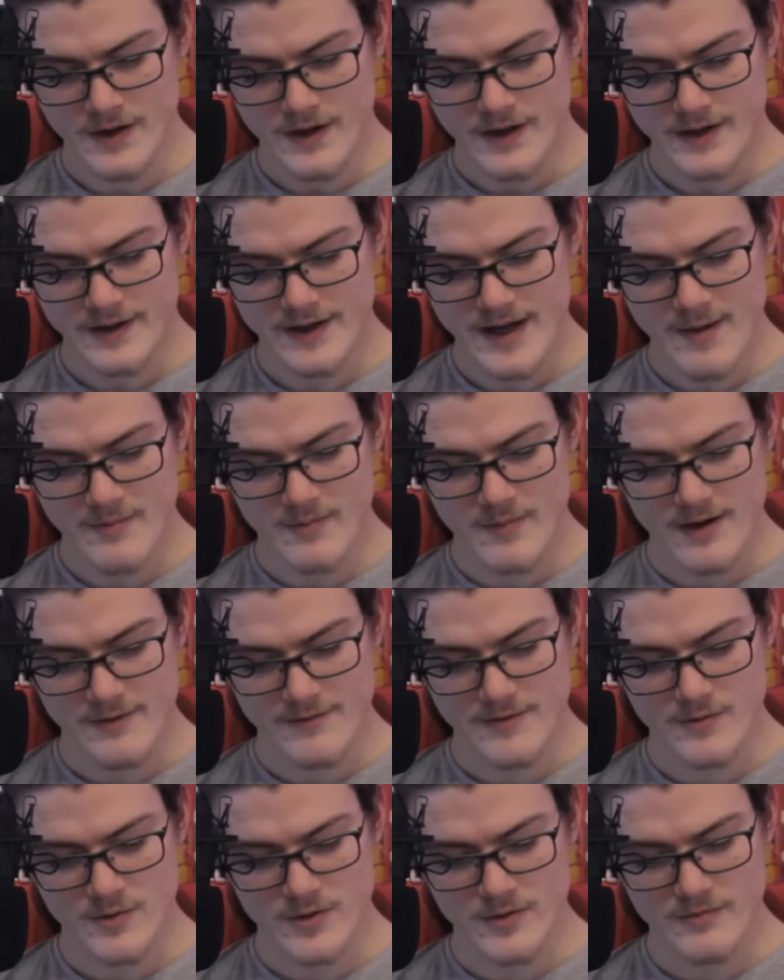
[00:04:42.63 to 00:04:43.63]
and kept me
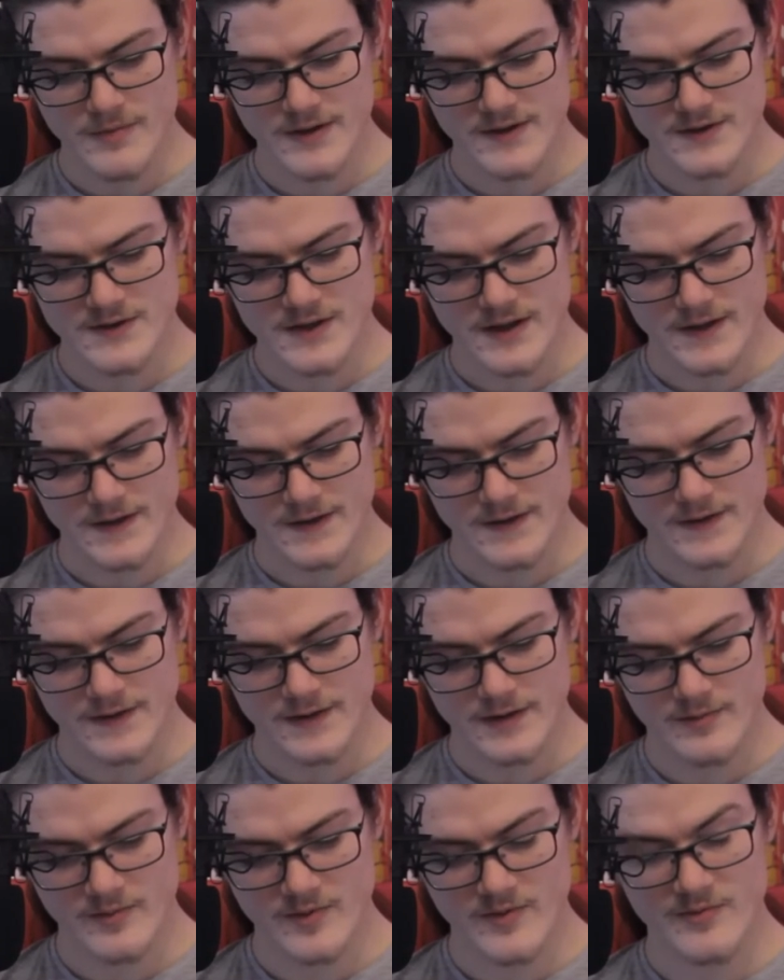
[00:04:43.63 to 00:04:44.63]
from all mischance
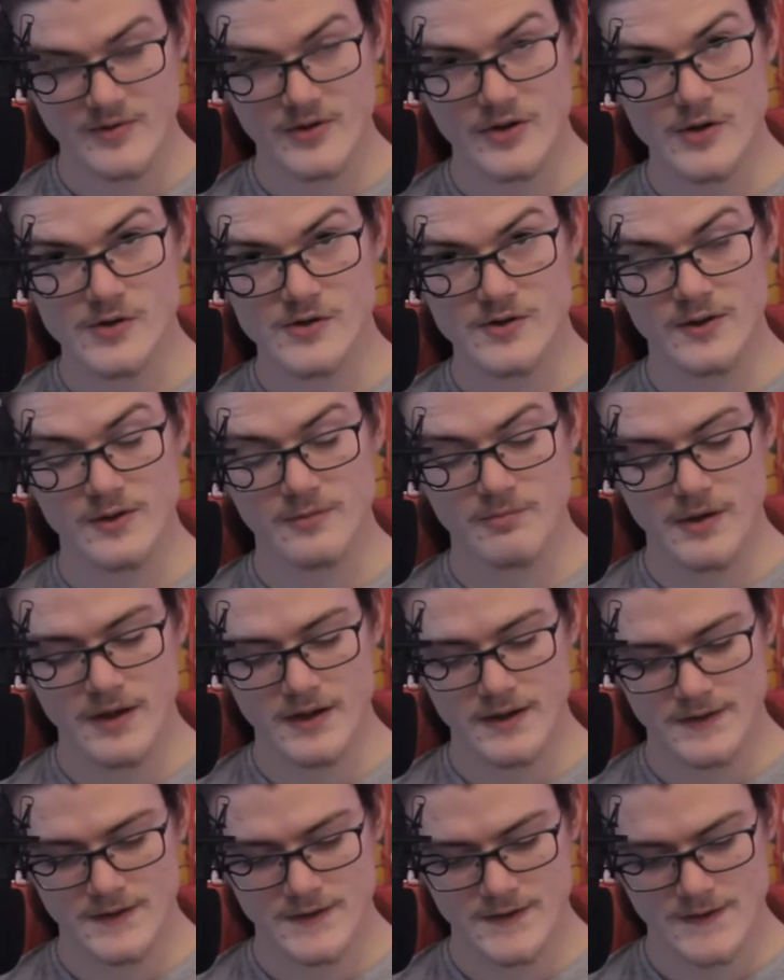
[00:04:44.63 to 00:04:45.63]
and from ferocious
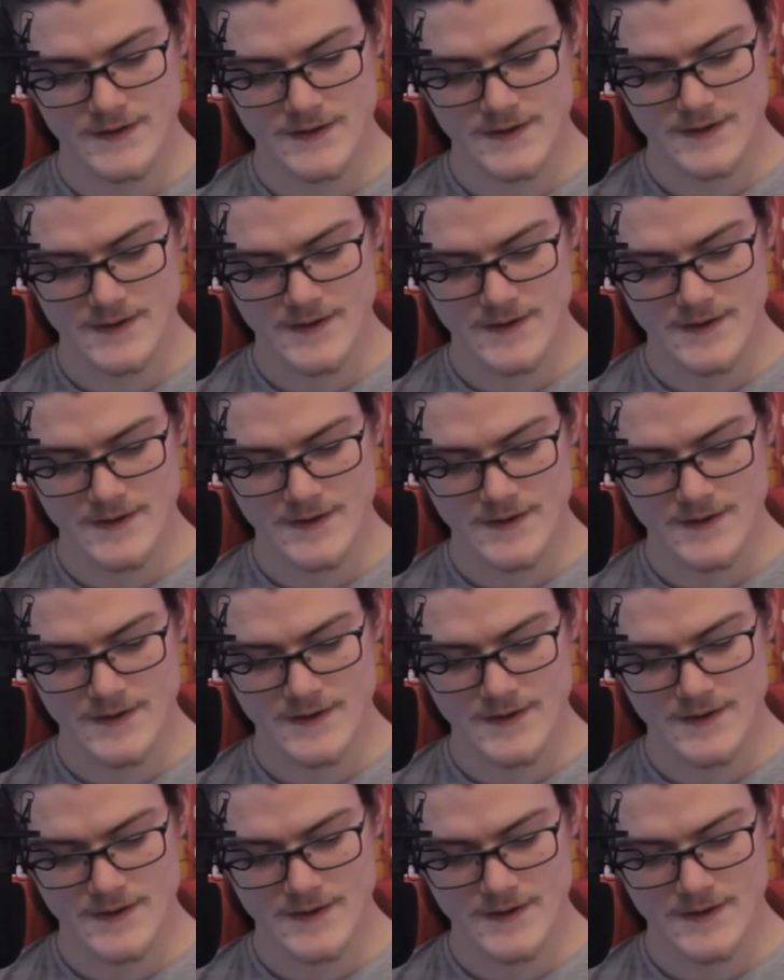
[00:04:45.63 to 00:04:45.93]
birds.